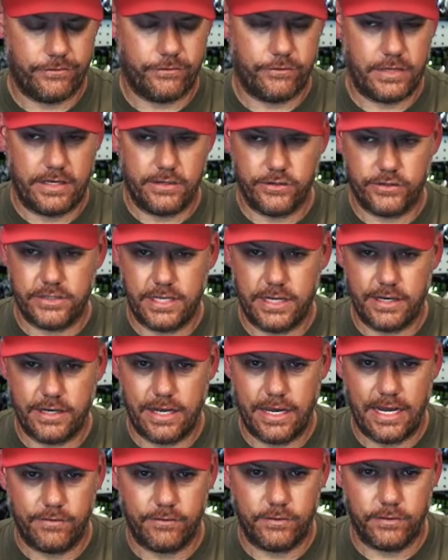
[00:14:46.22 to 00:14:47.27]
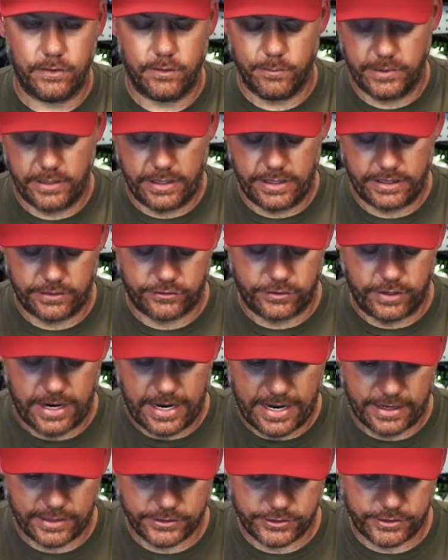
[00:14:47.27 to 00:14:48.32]
They just tend to have a little bit of extra
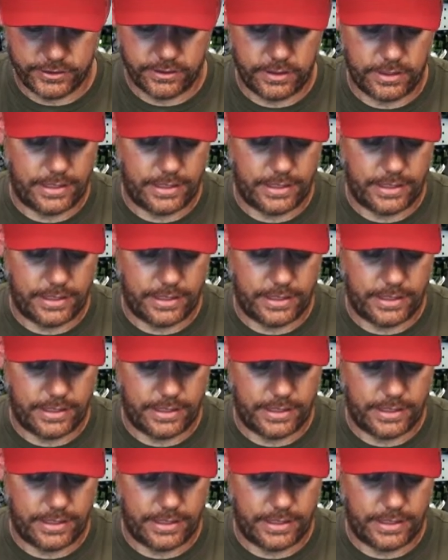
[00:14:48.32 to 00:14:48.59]
action